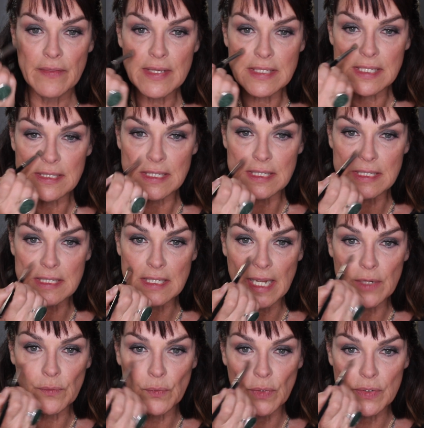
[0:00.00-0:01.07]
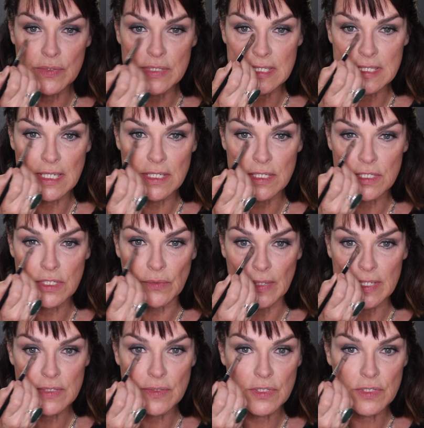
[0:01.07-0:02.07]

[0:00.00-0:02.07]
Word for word: and this has a slight rose tint to it,